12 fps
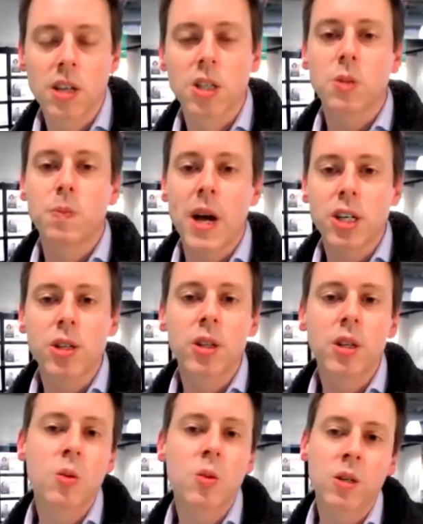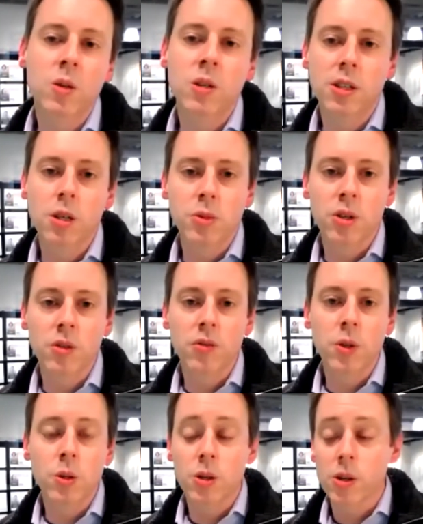especially when you need to observe
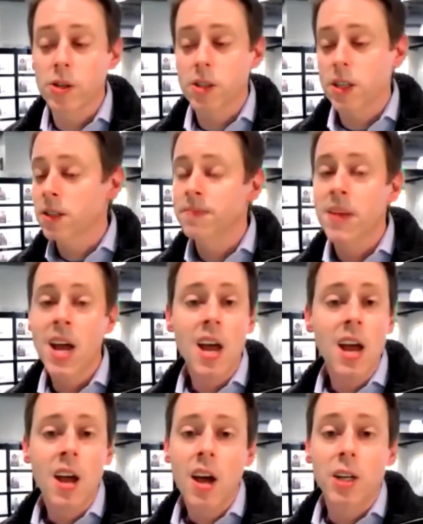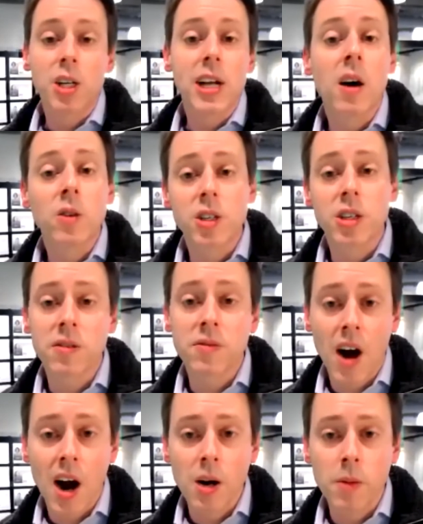users in a challenging
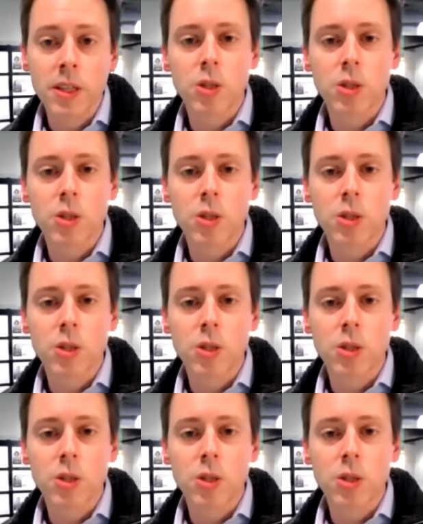environment.